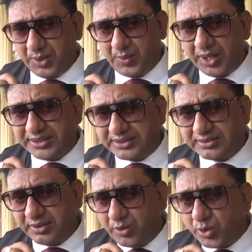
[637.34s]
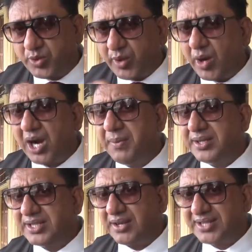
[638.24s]
once those
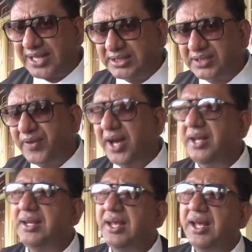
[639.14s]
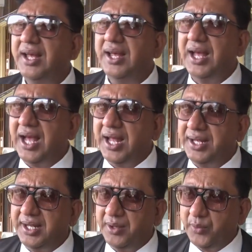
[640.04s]
requirements are satisfied
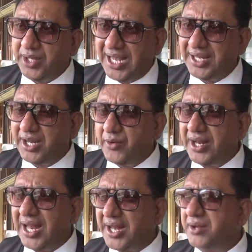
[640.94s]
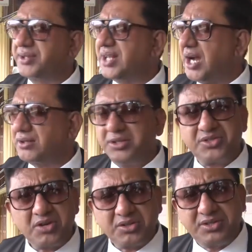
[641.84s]
and we get the green light to start
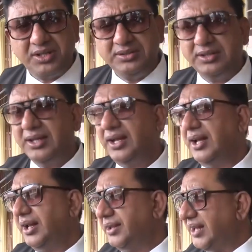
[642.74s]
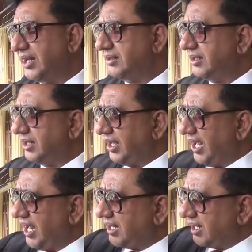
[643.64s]
construction, then
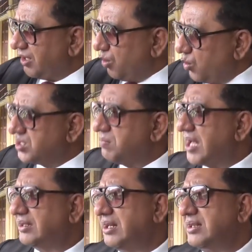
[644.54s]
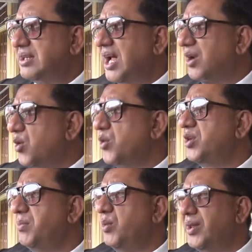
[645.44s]
those matters are going
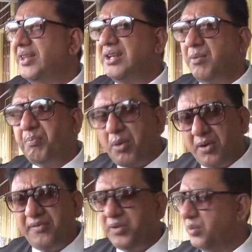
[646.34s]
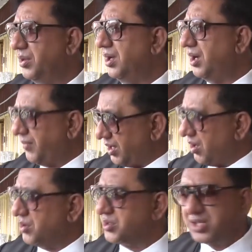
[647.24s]
to be within the purview of the
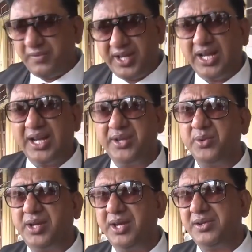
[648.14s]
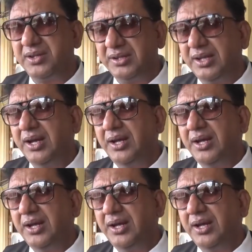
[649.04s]
Council of Legal Education.